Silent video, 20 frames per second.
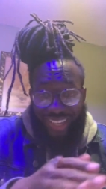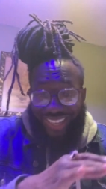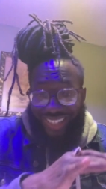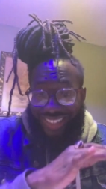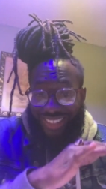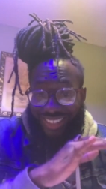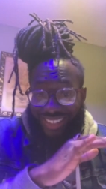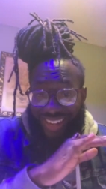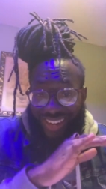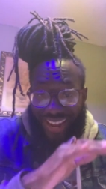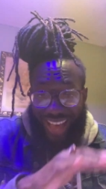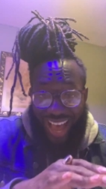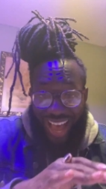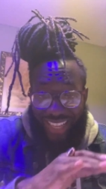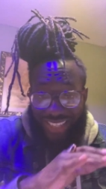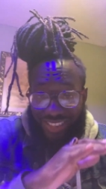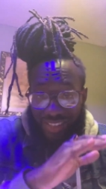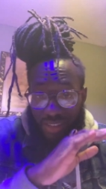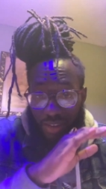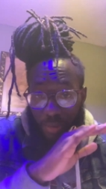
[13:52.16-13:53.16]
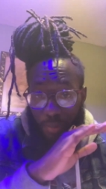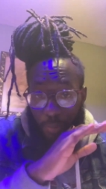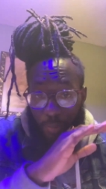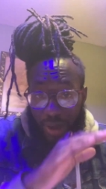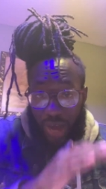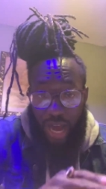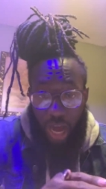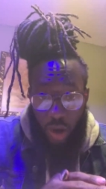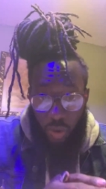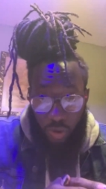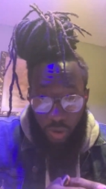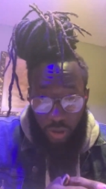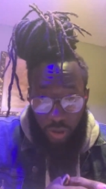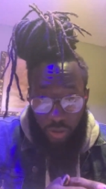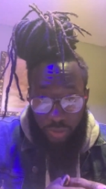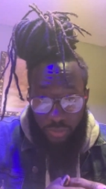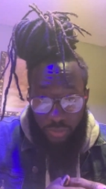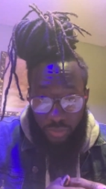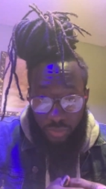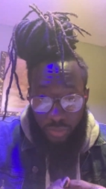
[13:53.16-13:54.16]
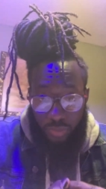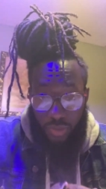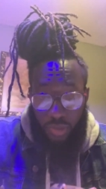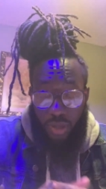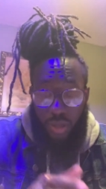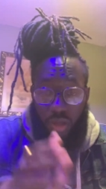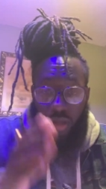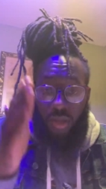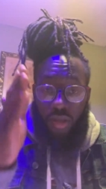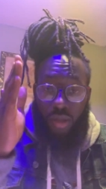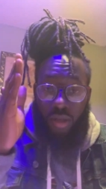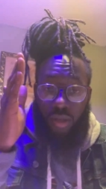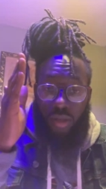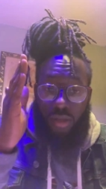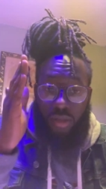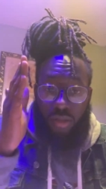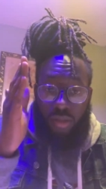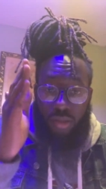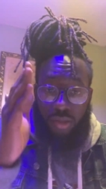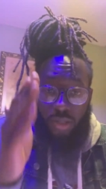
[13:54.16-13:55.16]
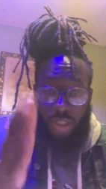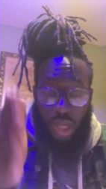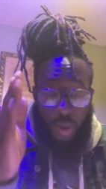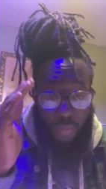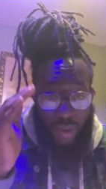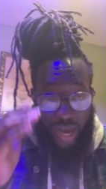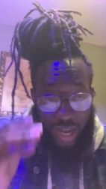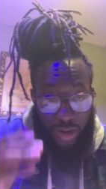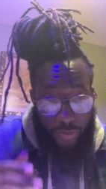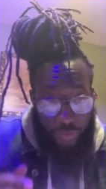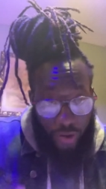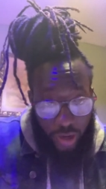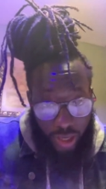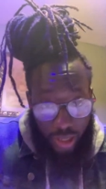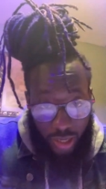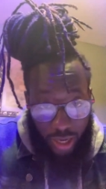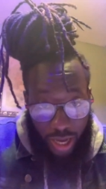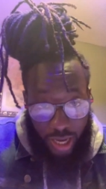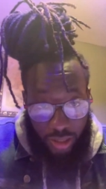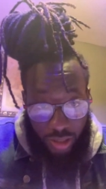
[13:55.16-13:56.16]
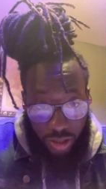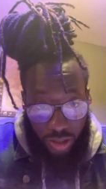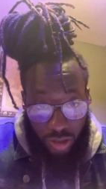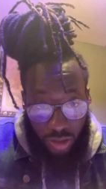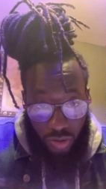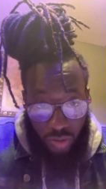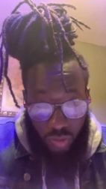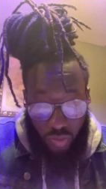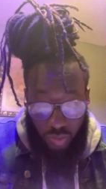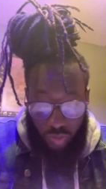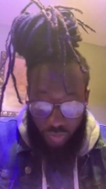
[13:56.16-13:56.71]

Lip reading: is not power. Somebody fucking lied to you.